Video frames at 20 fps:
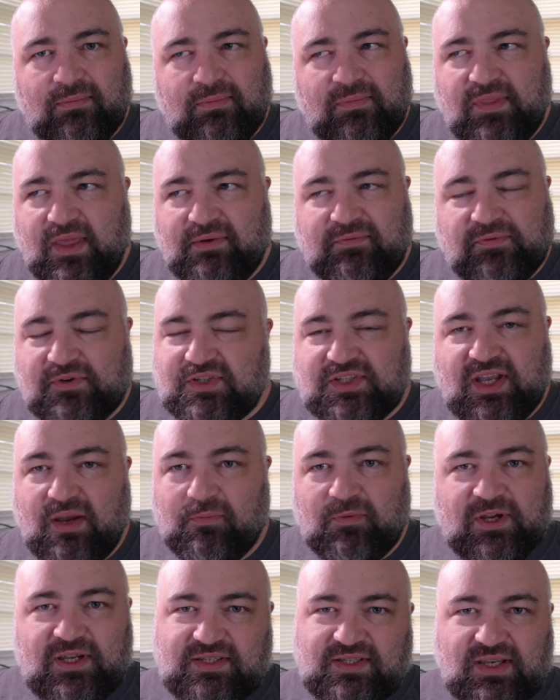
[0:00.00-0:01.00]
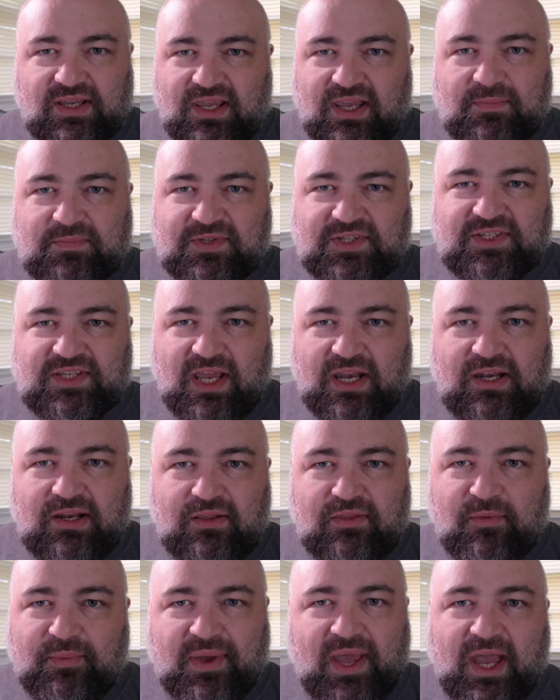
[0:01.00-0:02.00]
that for some reason keeps
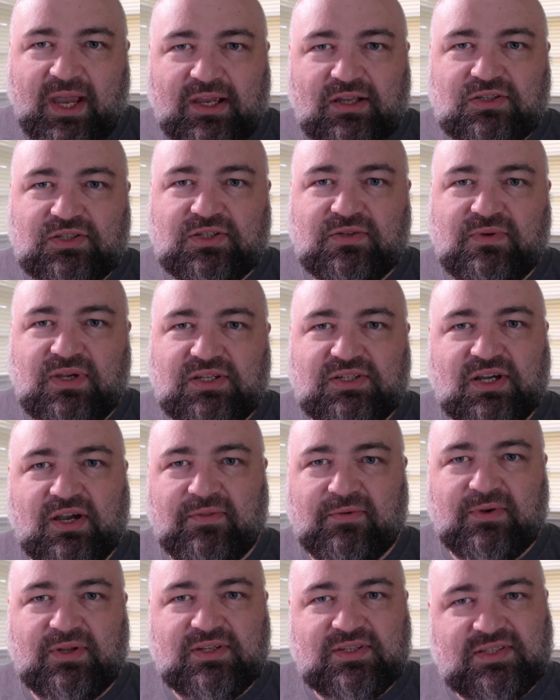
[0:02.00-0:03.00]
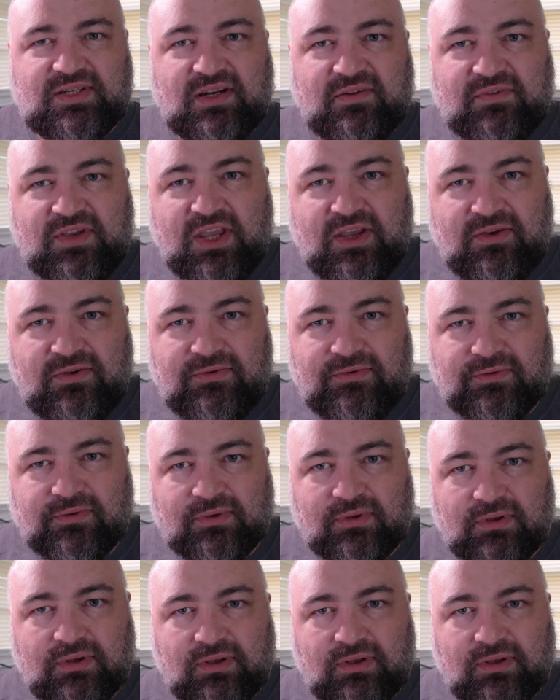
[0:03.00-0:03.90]
sending the package to each other instead of you.